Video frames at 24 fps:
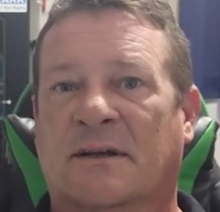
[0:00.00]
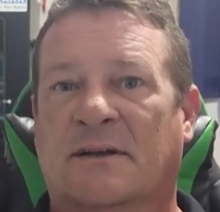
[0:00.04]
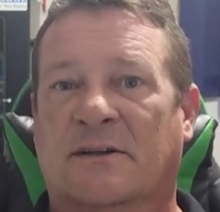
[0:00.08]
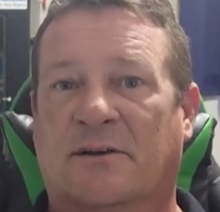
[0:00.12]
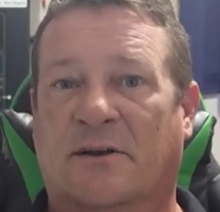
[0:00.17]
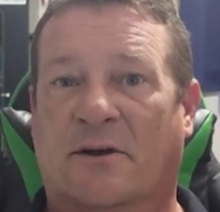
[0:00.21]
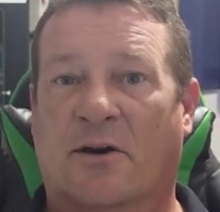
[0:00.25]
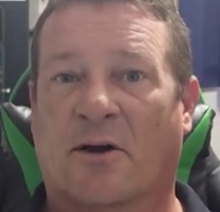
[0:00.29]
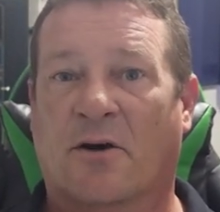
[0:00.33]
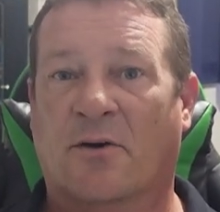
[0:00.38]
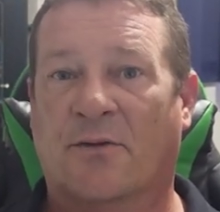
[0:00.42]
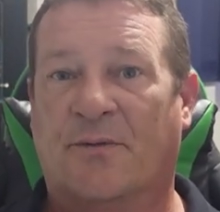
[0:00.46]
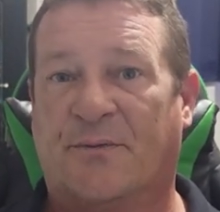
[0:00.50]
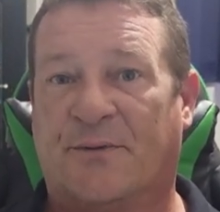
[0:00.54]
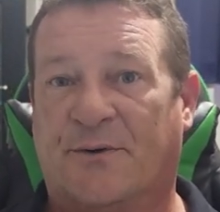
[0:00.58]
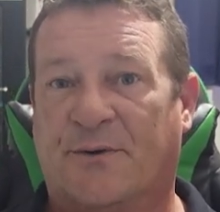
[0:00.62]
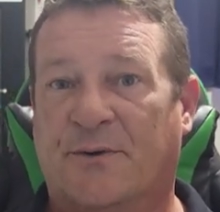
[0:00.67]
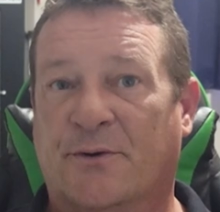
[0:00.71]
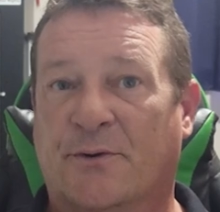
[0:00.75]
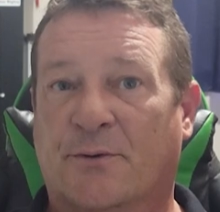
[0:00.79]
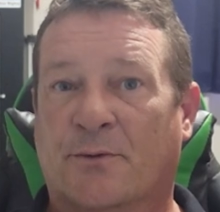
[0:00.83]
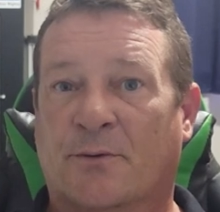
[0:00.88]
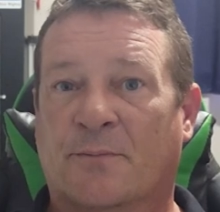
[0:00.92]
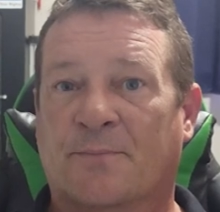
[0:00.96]
to go
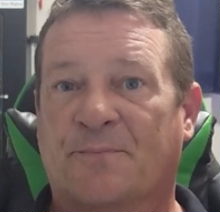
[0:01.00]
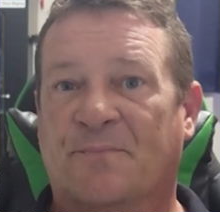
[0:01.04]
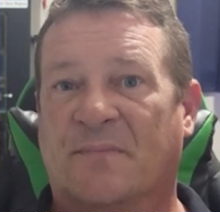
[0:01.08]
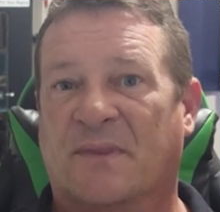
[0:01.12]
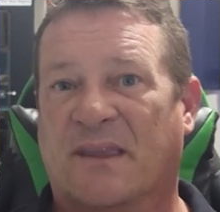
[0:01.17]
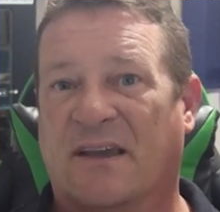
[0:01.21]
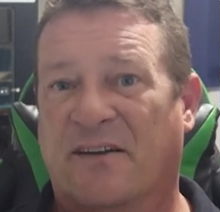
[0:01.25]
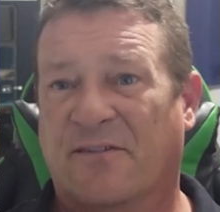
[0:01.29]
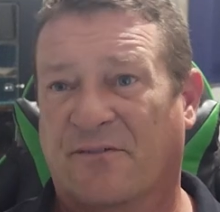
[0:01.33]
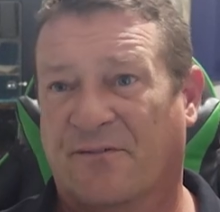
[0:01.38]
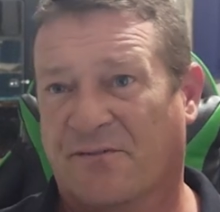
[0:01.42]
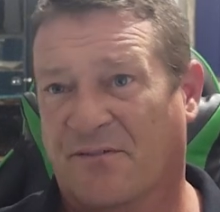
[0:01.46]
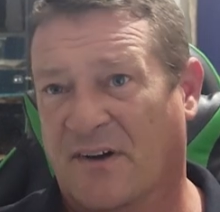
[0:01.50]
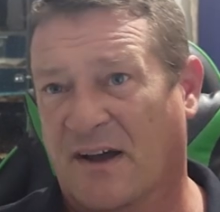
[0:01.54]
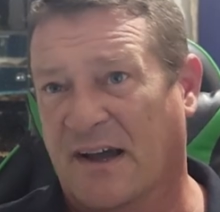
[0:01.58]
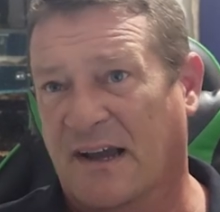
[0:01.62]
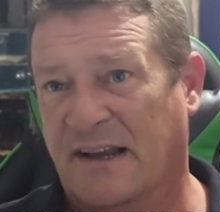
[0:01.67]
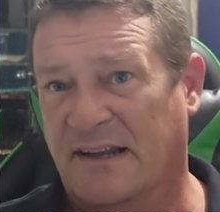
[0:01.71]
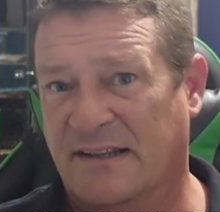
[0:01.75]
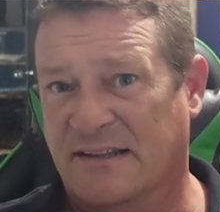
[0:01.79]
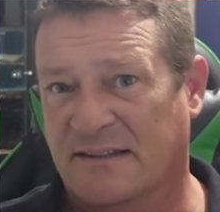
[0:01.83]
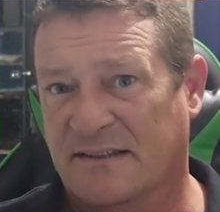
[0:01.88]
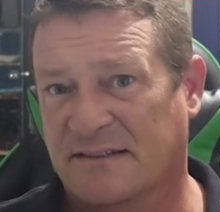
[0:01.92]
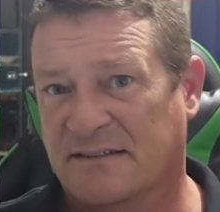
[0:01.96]
through and
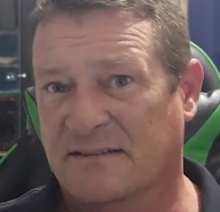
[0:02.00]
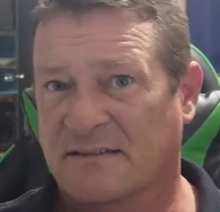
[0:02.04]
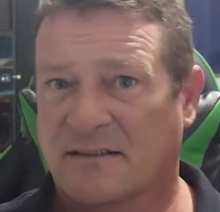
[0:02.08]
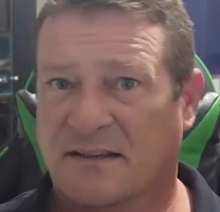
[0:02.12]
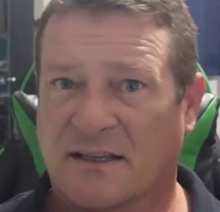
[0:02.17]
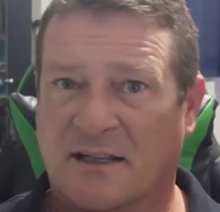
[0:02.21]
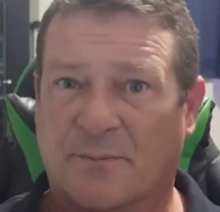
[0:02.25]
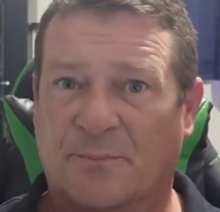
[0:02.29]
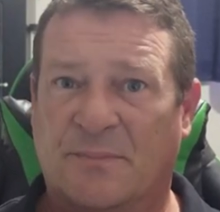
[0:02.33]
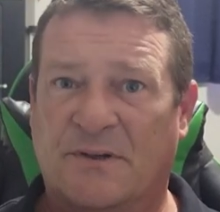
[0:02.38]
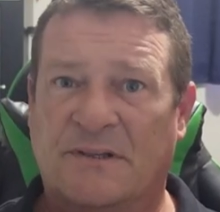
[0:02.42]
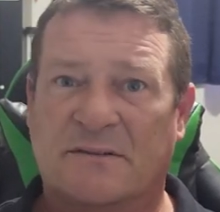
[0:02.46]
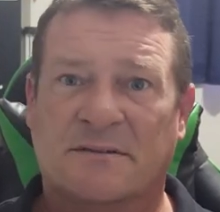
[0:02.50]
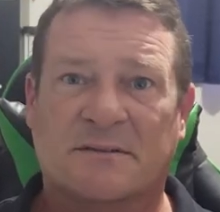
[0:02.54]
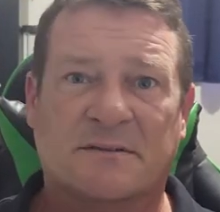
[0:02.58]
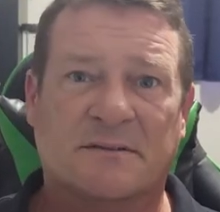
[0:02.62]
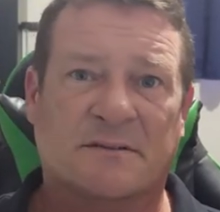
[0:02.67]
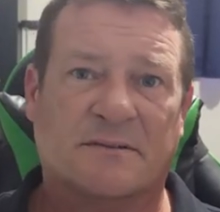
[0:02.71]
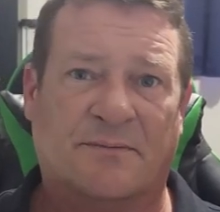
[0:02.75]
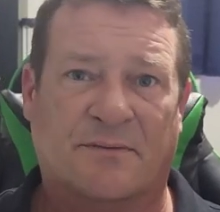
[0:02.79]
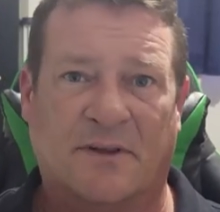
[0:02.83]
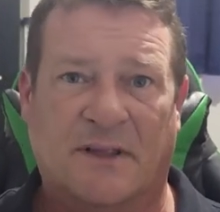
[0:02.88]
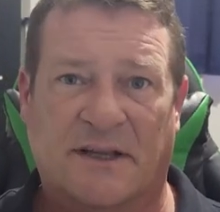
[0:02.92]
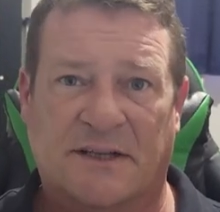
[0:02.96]
find these little
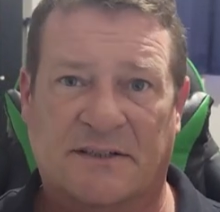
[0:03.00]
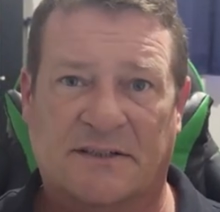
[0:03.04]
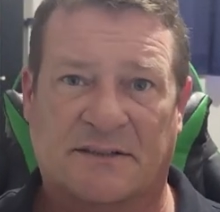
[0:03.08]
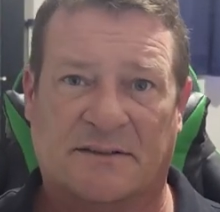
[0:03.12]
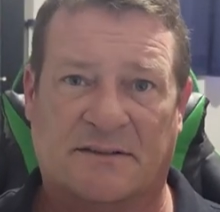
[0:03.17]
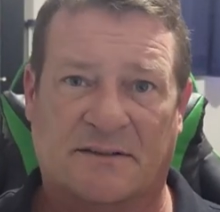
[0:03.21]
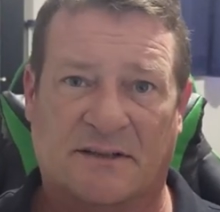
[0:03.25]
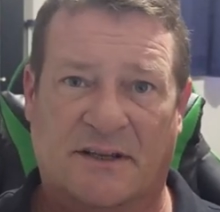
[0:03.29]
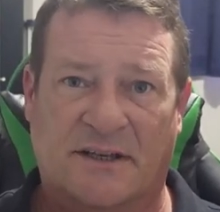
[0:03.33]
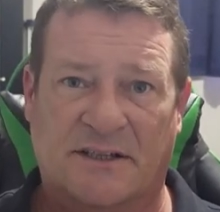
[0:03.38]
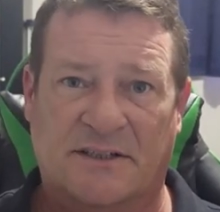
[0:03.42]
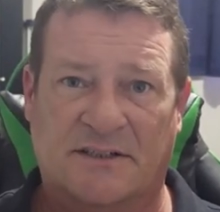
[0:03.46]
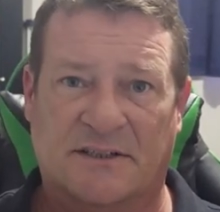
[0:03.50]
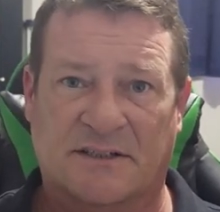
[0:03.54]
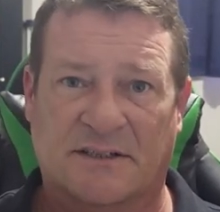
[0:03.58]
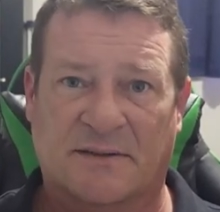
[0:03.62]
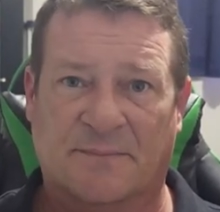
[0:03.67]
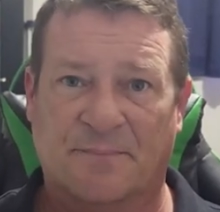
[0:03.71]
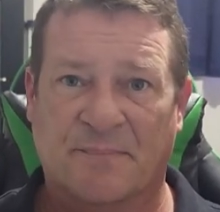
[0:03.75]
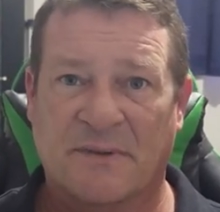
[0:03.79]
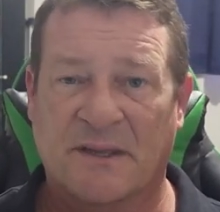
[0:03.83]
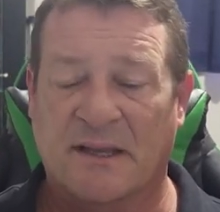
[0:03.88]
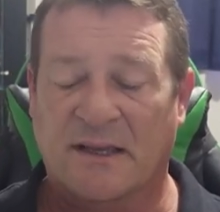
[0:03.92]
pieces of legislation